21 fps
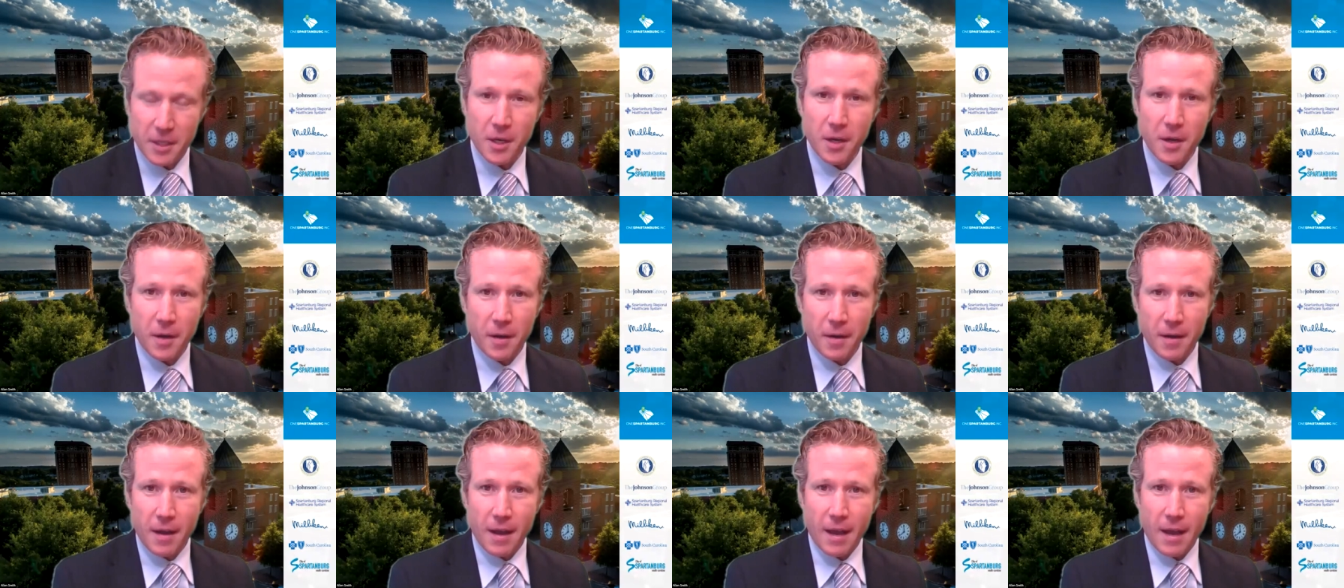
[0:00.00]
You know,
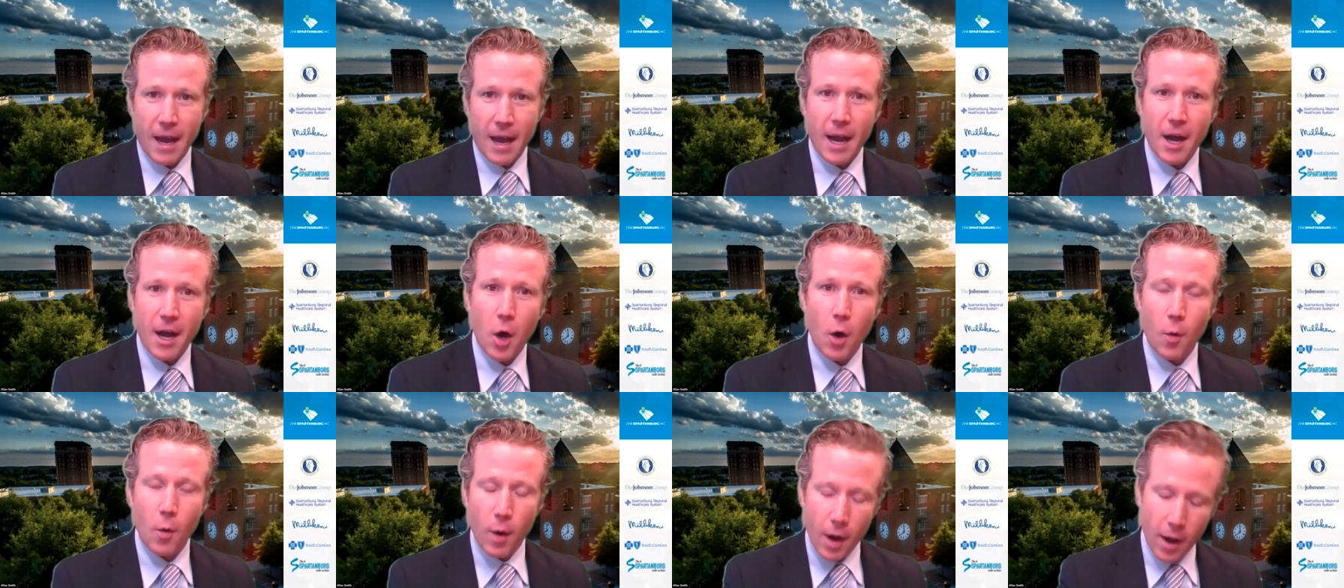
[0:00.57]
I
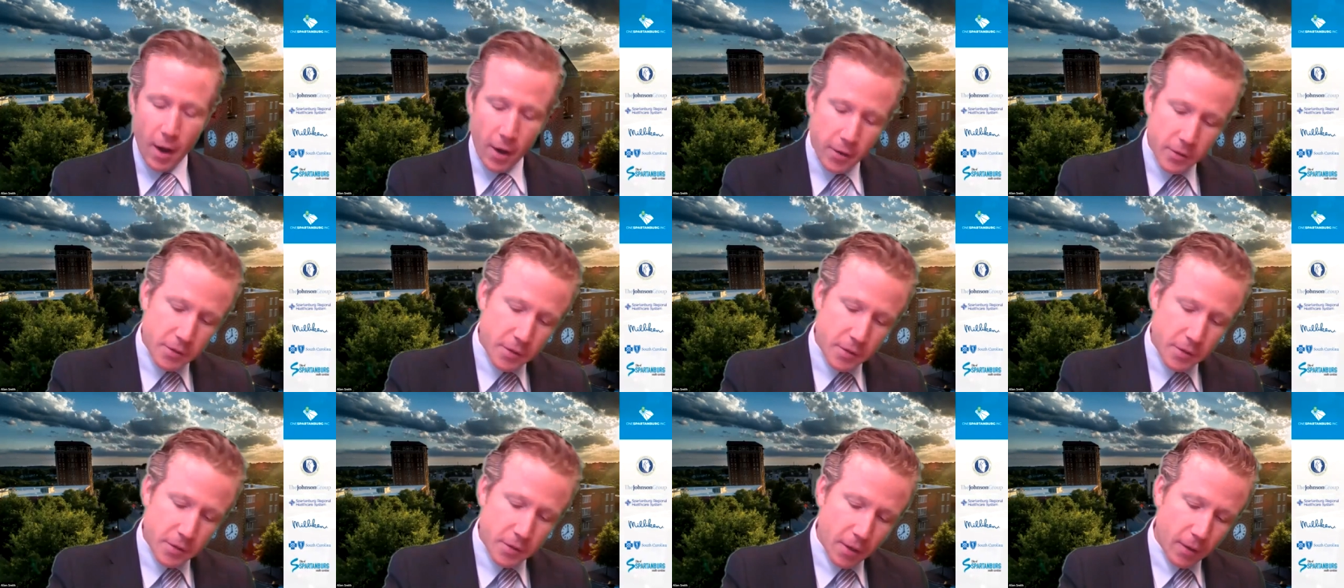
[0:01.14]

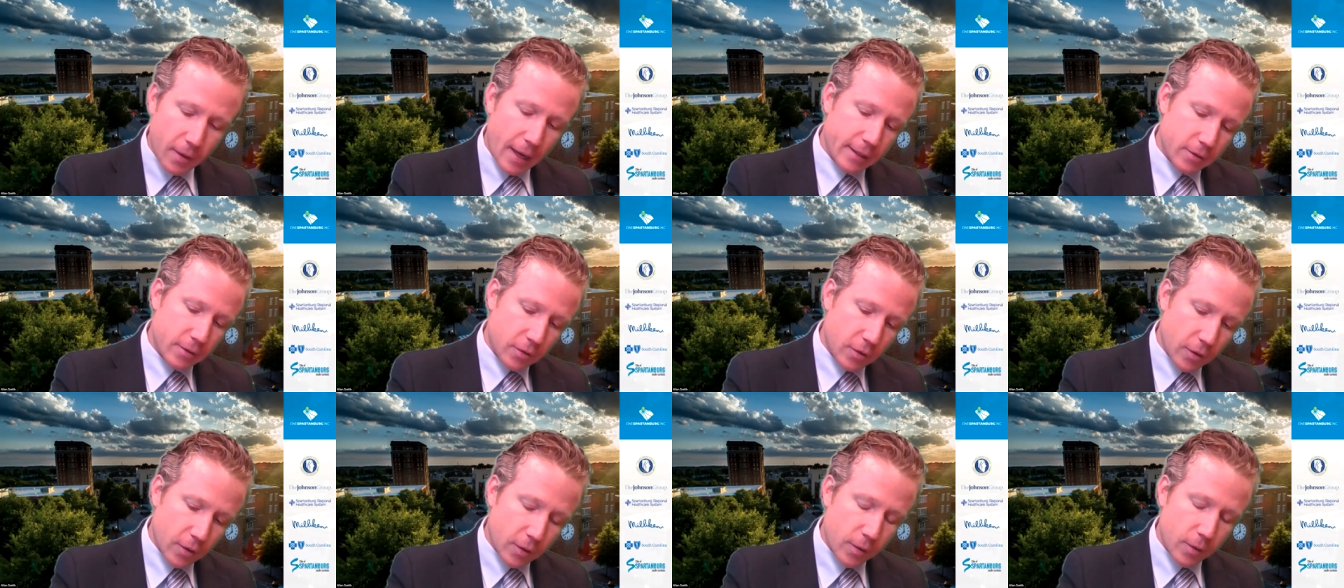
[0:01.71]
also like
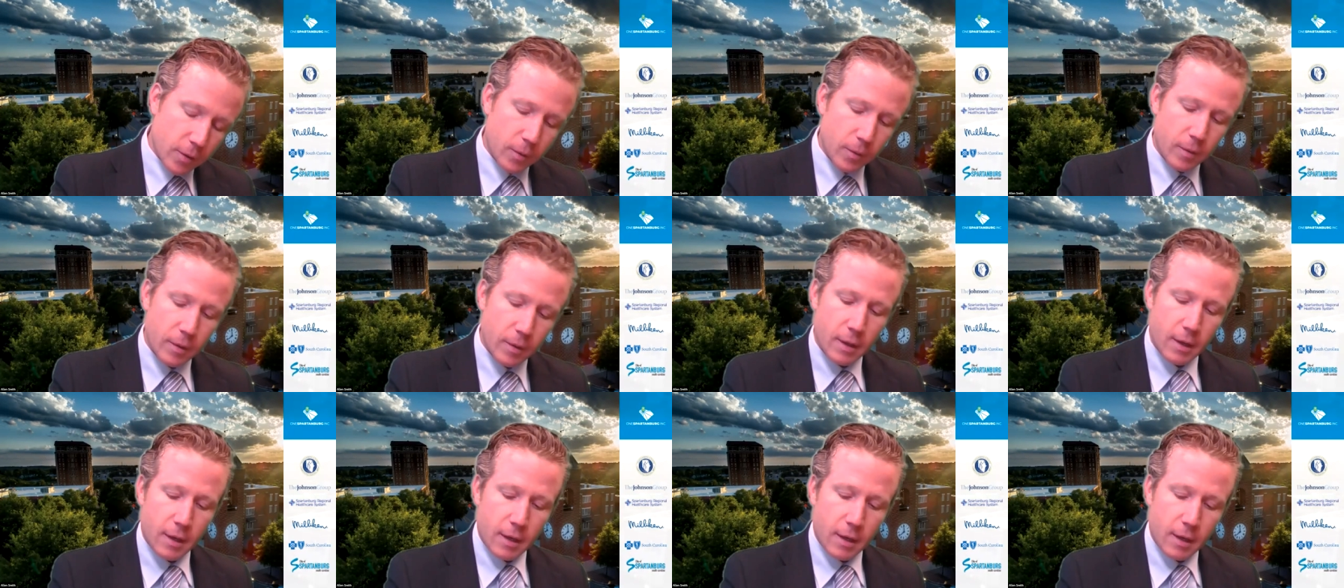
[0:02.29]
to,